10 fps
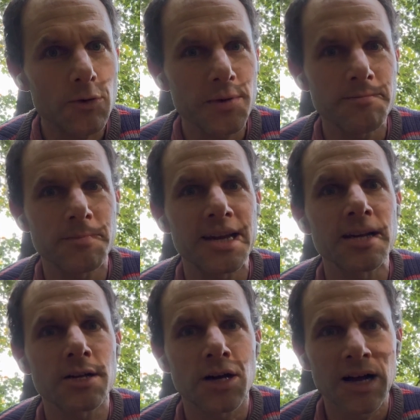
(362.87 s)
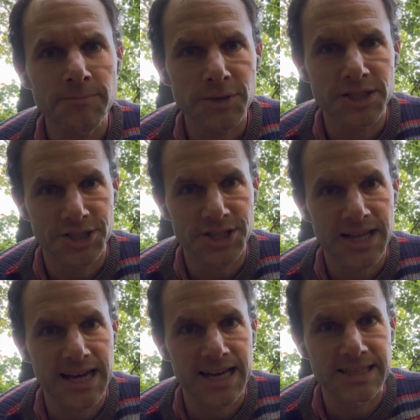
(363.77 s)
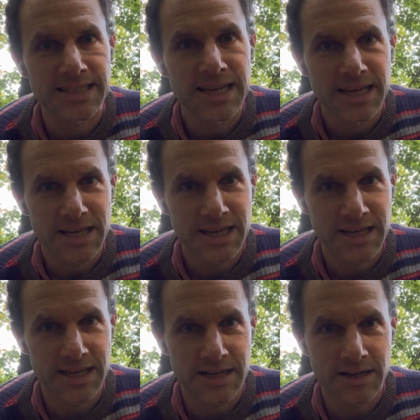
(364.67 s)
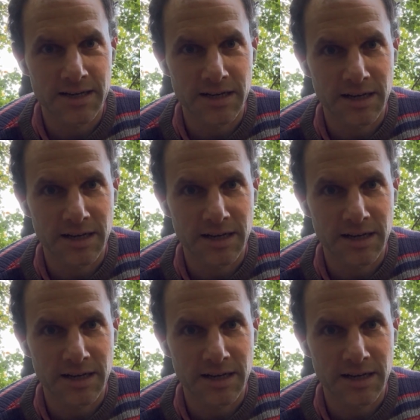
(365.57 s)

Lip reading: we might accomplish that in